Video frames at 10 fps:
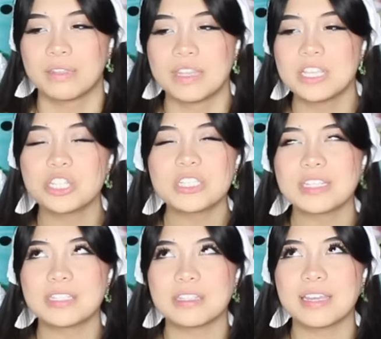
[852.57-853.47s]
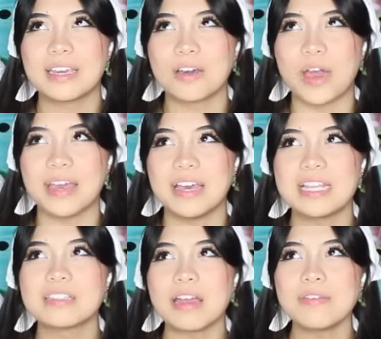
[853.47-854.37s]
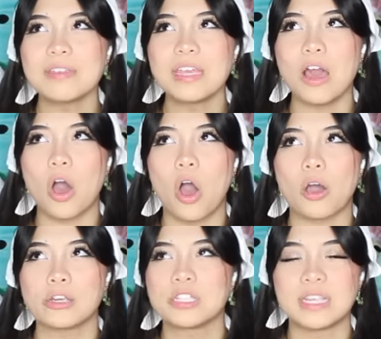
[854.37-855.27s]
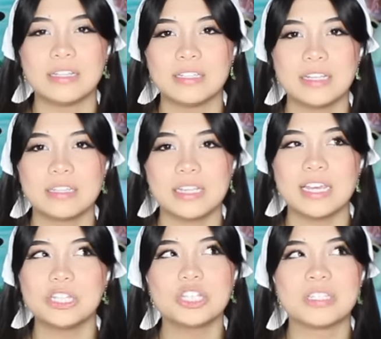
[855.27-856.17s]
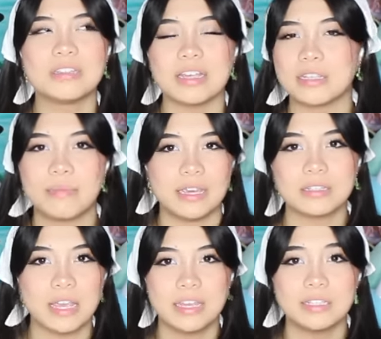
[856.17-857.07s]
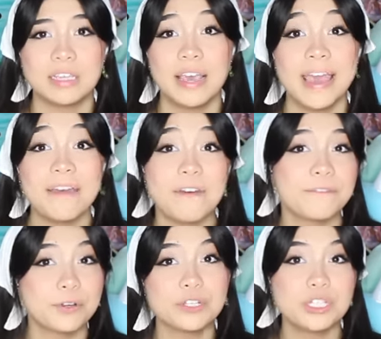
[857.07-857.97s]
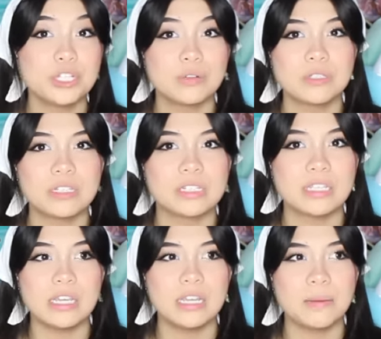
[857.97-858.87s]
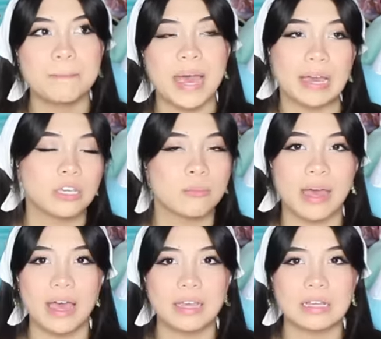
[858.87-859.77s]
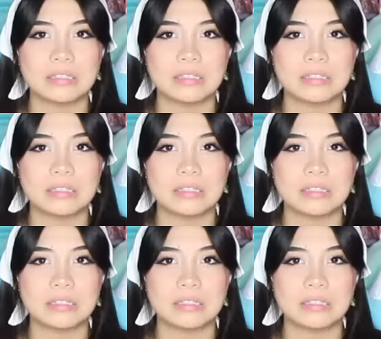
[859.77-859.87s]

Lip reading: It's just a, like, okay, it's not even like a harsh sentence. It just doesn't make sense. If at first you don't succeed, pack your bags.